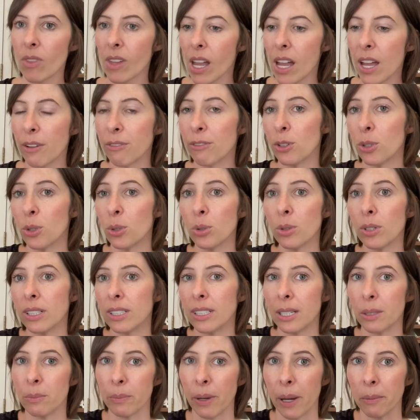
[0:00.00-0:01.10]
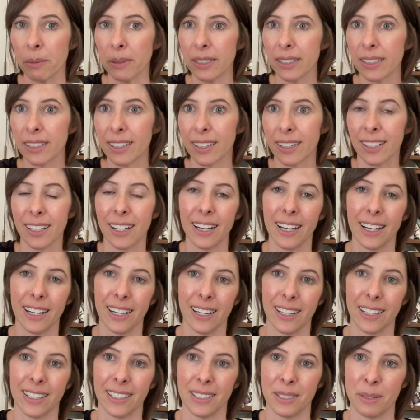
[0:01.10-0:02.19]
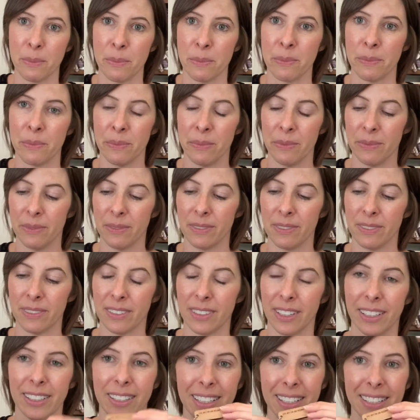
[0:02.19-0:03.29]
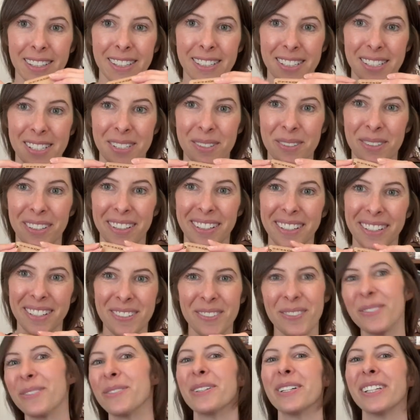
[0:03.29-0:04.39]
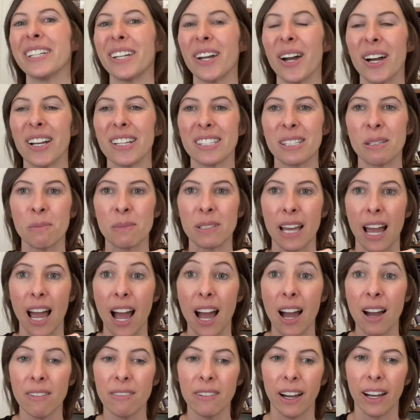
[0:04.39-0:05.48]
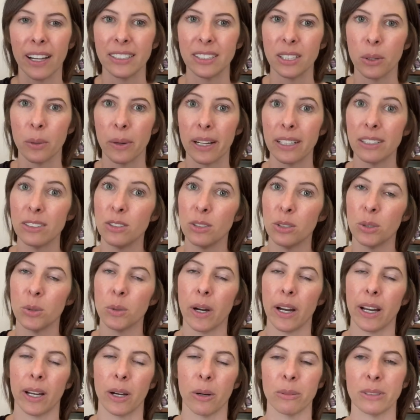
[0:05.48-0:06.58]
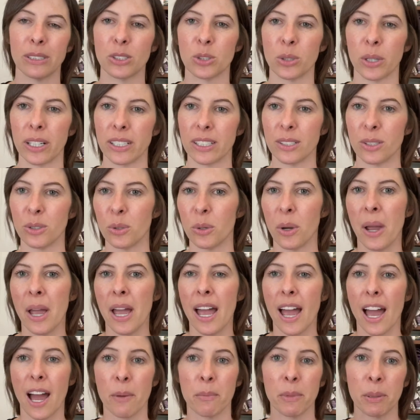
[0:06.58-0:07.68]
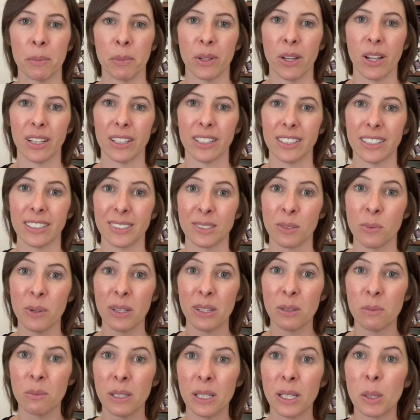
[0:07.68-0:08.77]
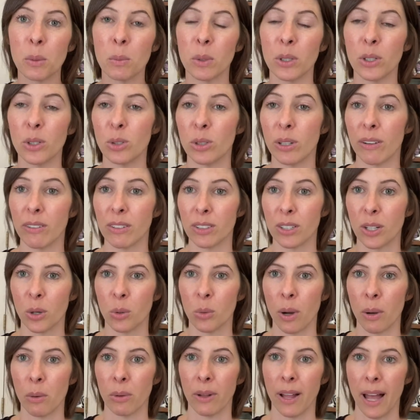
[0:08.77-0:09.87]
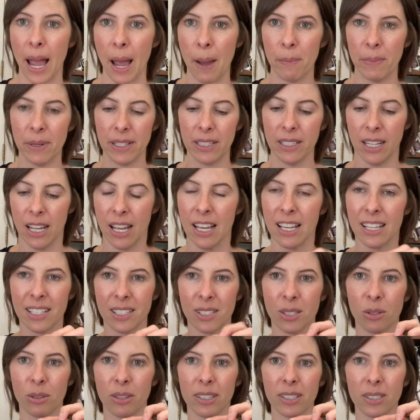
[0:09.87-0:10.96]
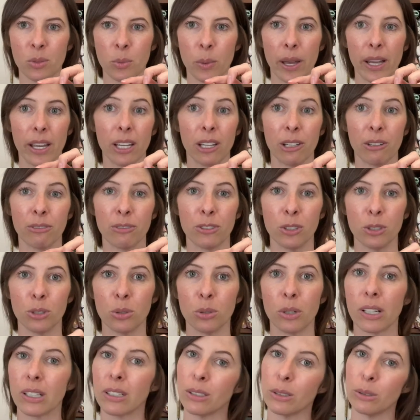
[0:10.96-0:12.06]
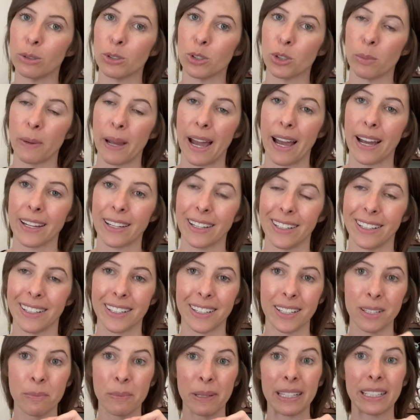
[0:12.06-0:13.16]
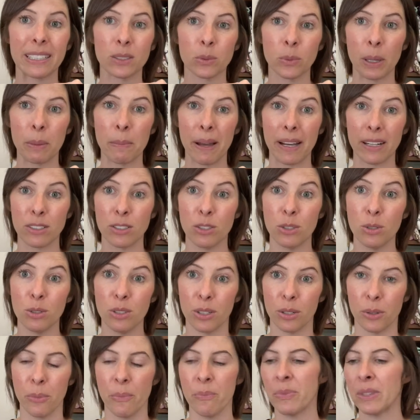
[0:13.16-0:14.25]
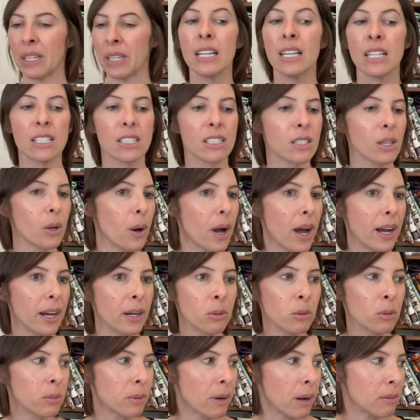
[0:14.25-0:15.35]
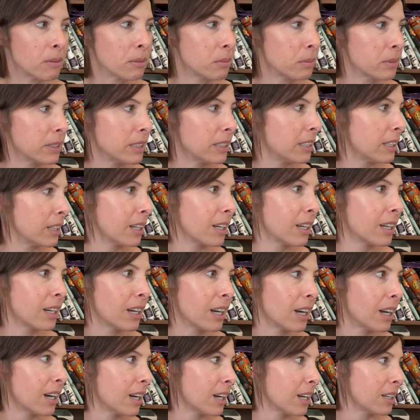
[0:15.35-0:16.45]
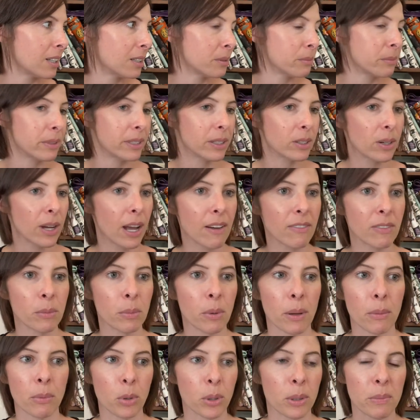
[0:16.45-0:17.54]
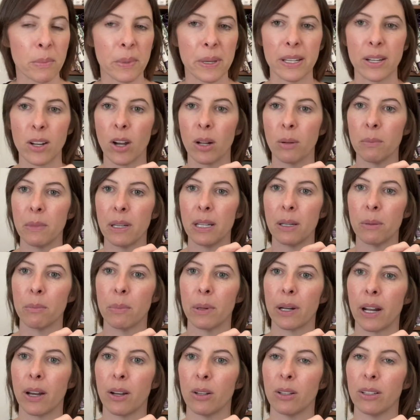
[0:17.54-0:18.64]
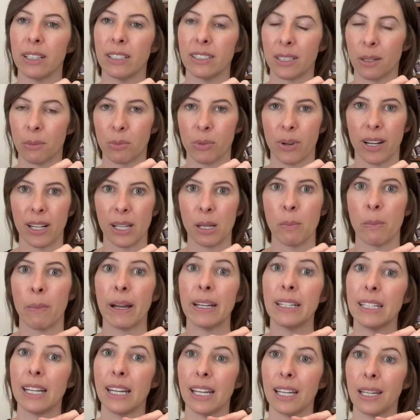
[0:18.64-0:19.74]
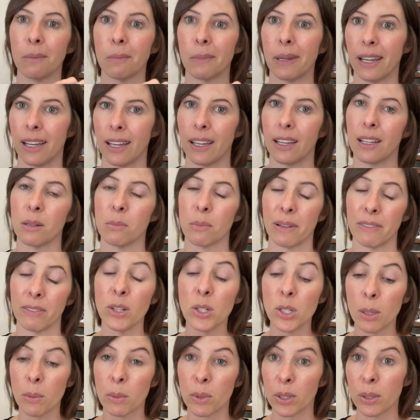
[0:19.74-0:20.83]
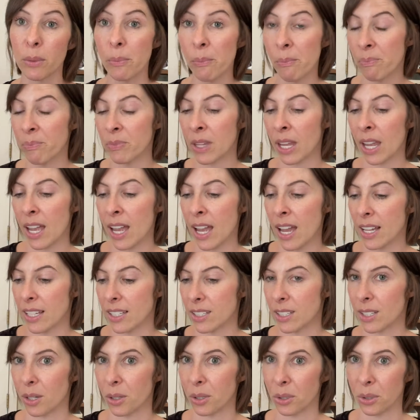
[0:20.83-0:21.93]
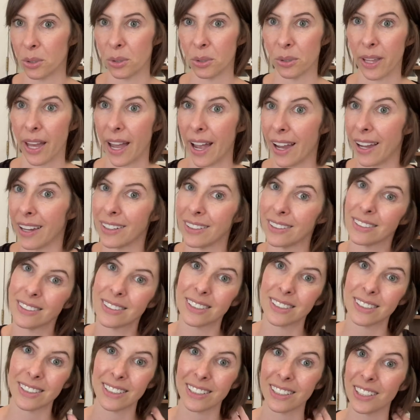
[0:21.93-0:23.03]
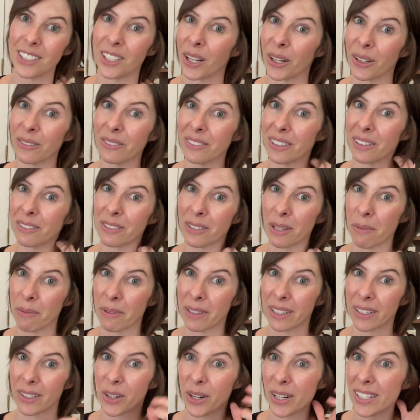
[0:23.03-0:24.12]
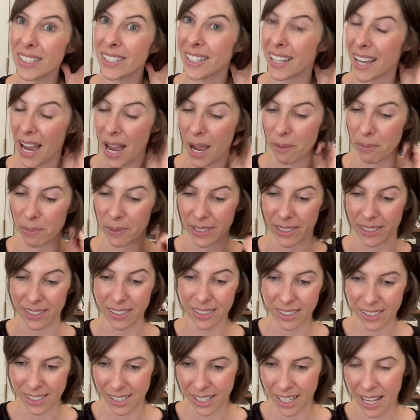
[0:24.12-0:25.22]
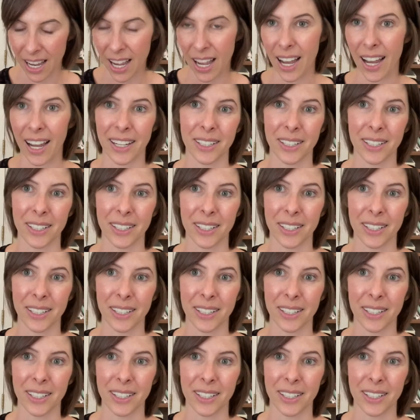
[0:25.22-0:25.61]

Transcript: If you knit in public, um, I think this is really awesome to have. I know I do. I always try to have my belongings with me, but you never know what will happen. So this way, if you lose your bag, it can make its way back to you. So I will probably, um, I don't have a ballpoint pen on me, but I'll end up writing my name and my phone number so that, you know, if something crazy happens, I